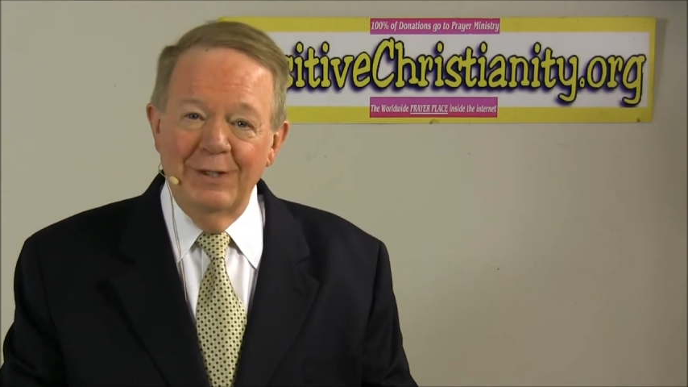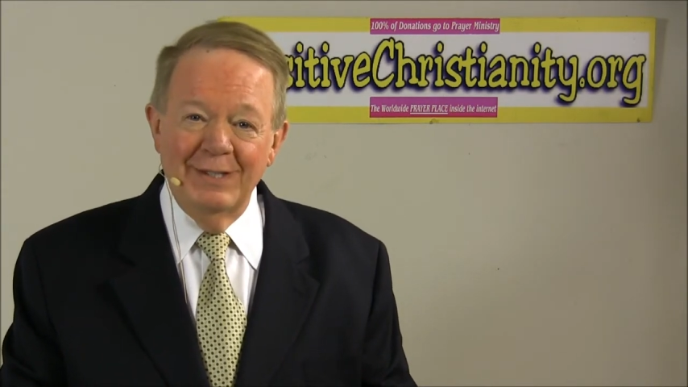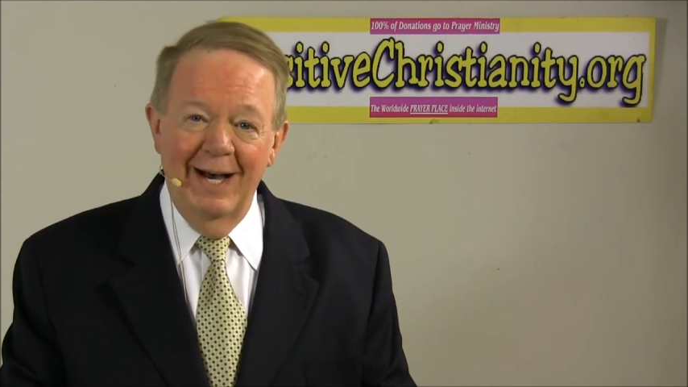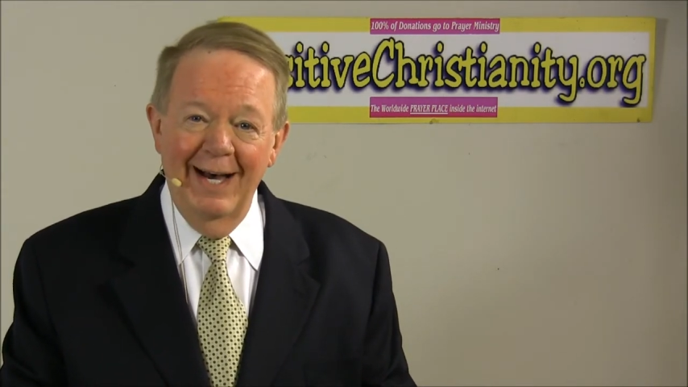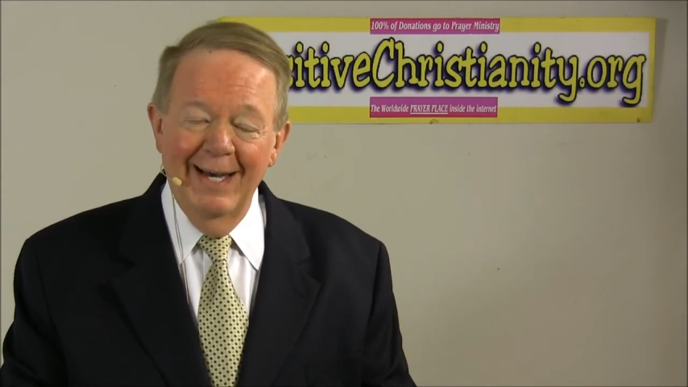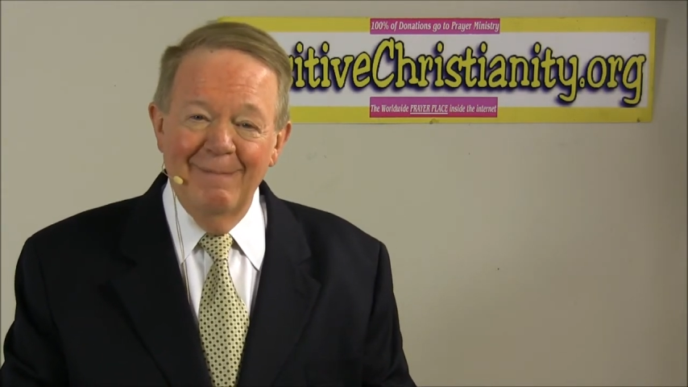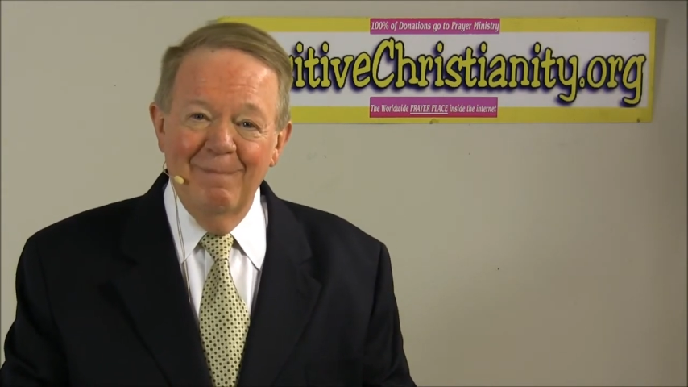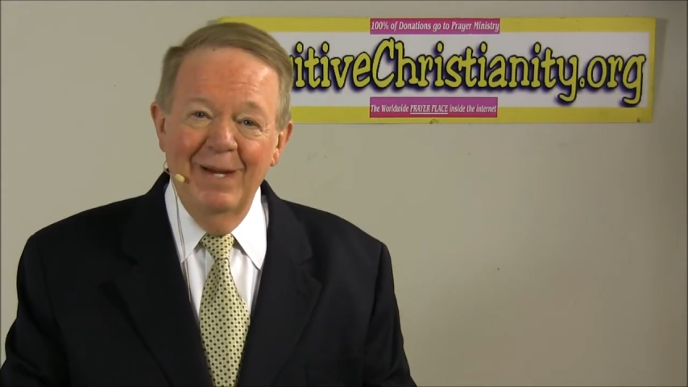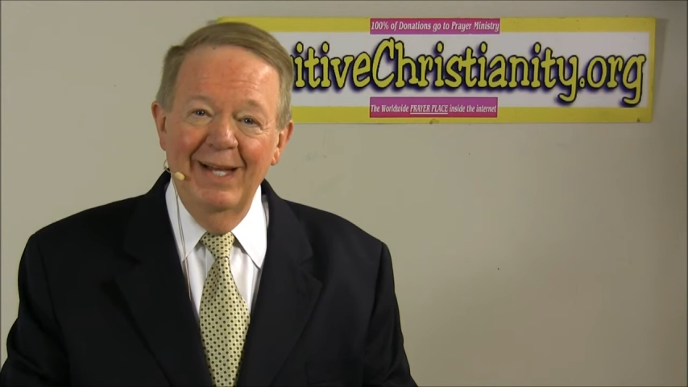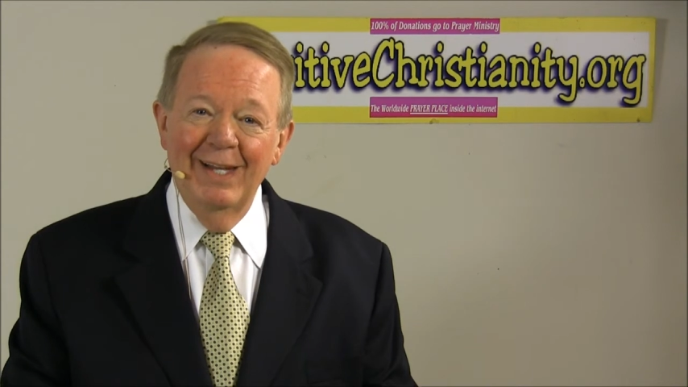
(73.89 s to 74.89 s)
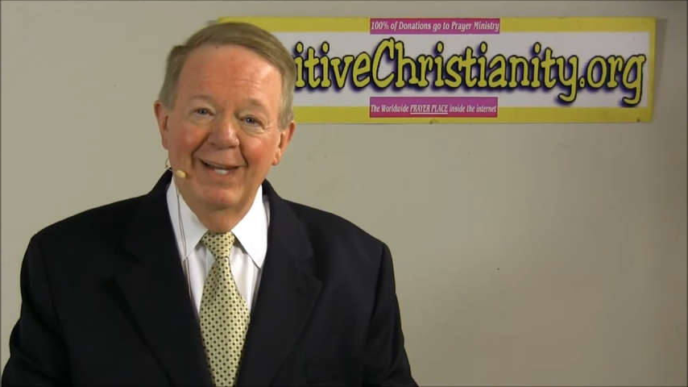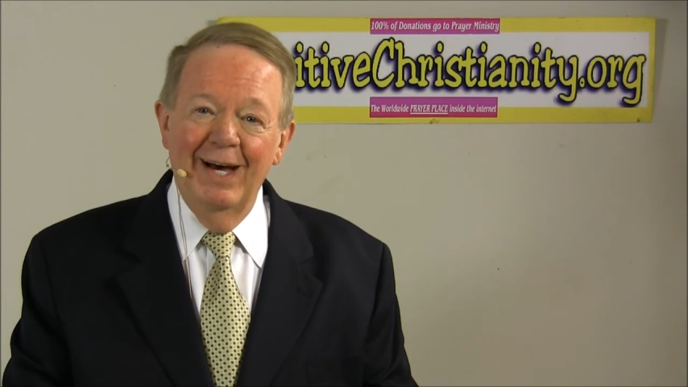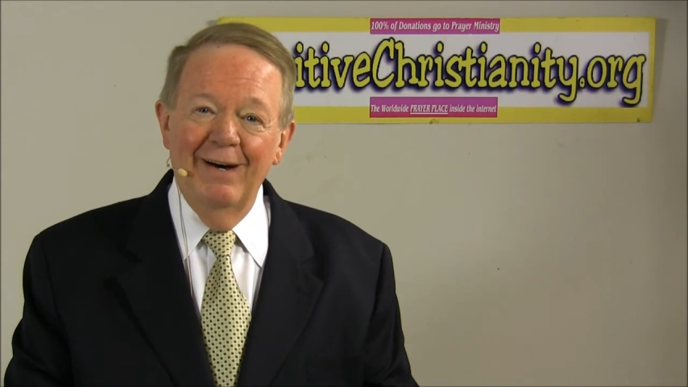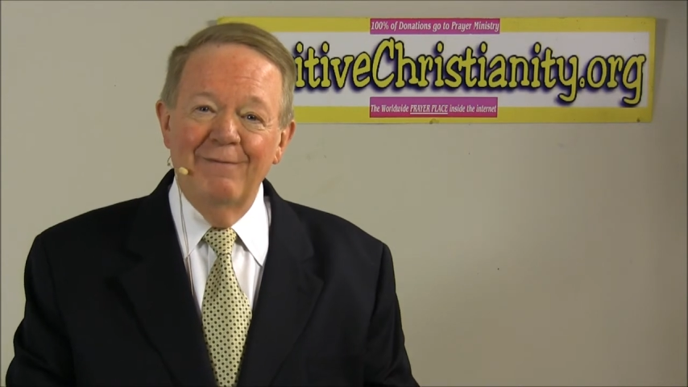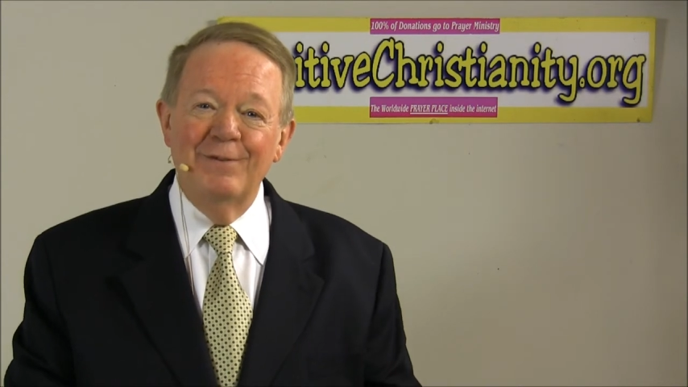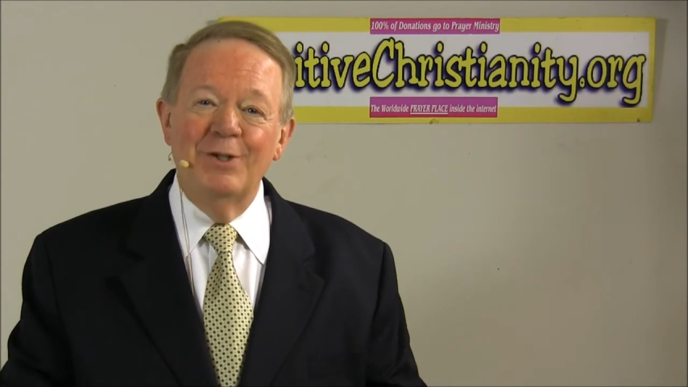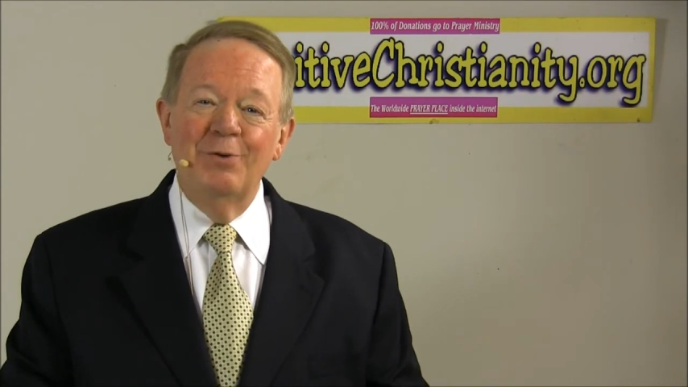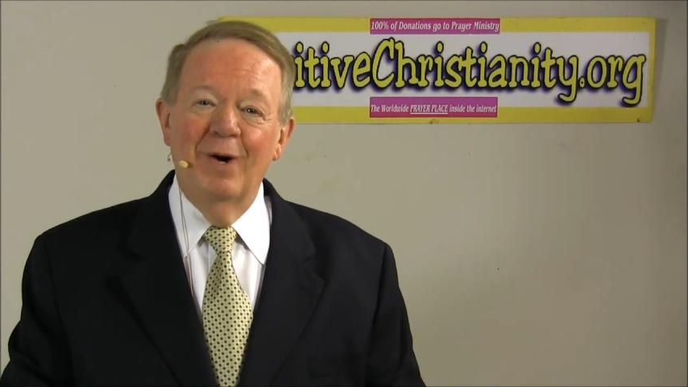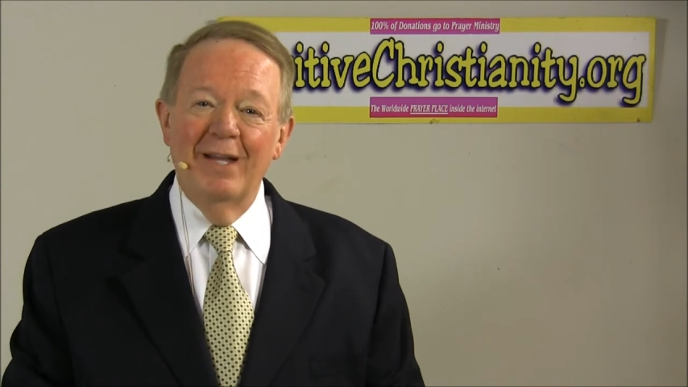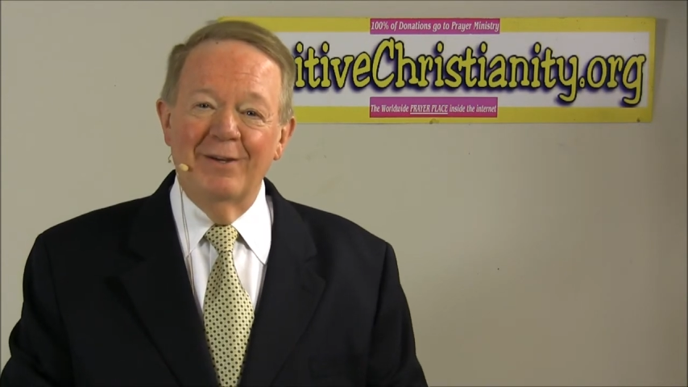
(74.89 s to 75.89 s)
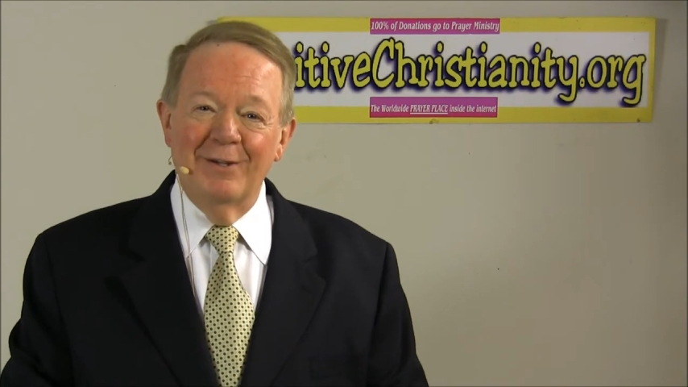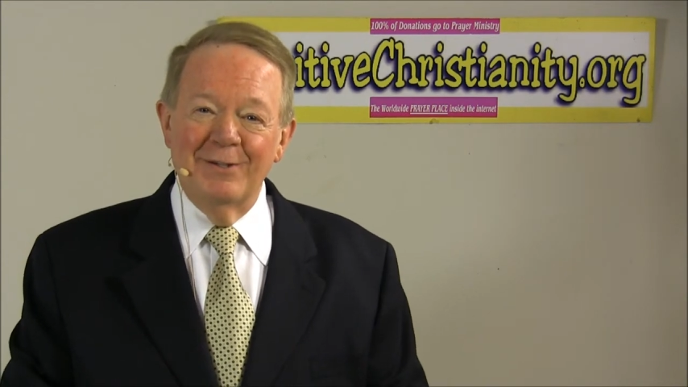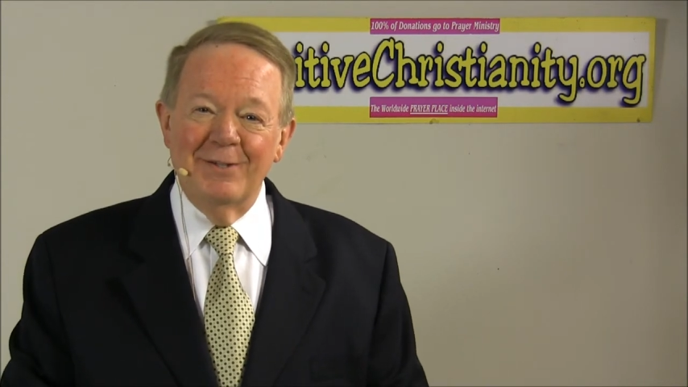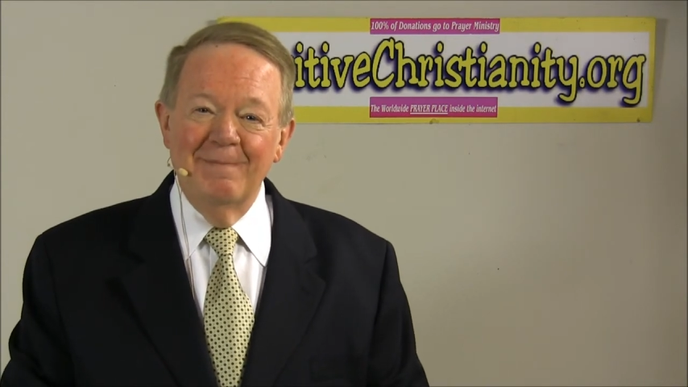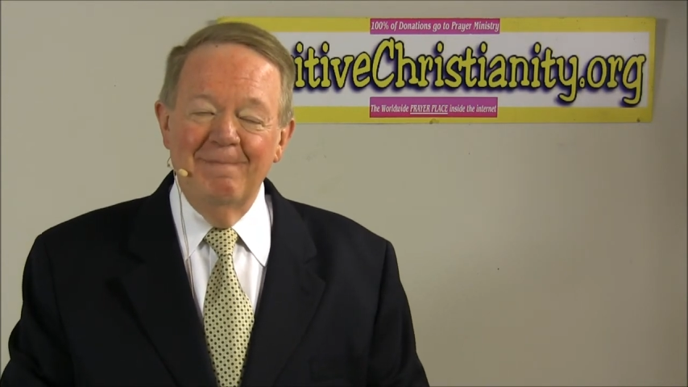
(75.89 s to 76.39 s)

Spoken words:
time love to others.